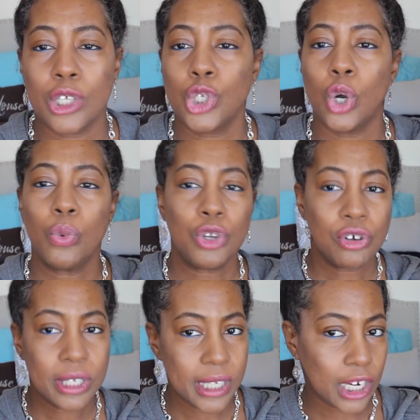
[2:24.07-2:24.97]
So when
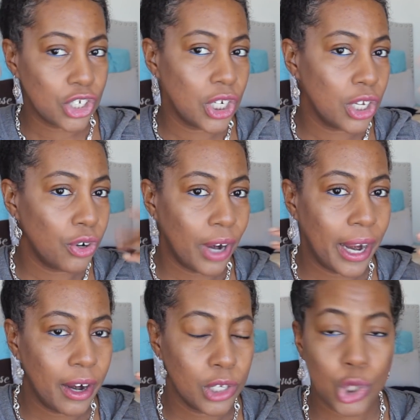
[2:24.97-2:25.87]
you're sectioning your
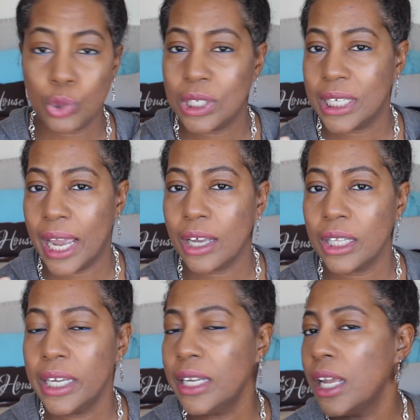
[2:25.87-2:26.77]
hair to
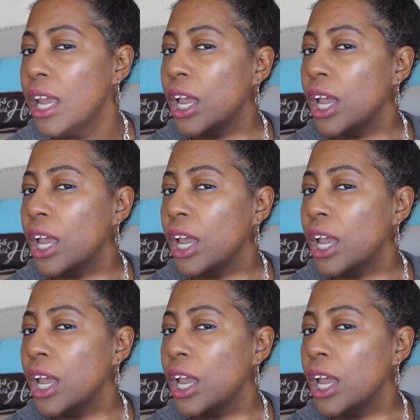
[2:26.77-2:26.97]
detangle it,